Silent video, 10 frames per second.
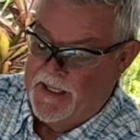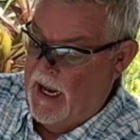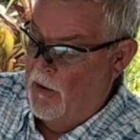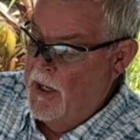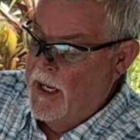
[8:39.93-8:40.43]

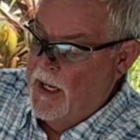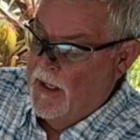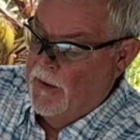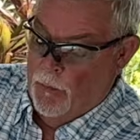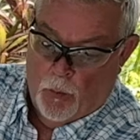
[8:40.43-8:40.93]
Now,
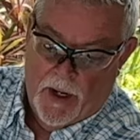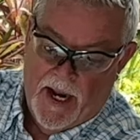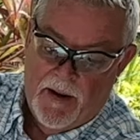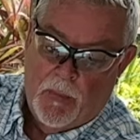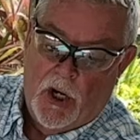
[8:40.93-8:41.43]
what
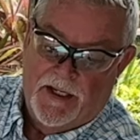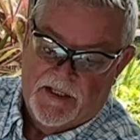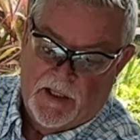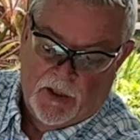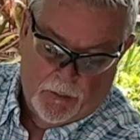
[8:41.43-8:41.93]
I bought
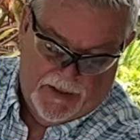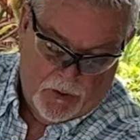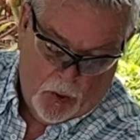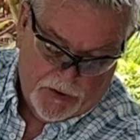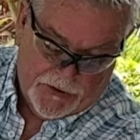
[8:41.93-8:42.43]
is a little bit
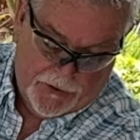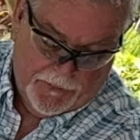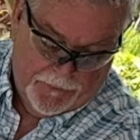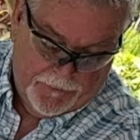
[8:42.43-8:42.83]
coarser,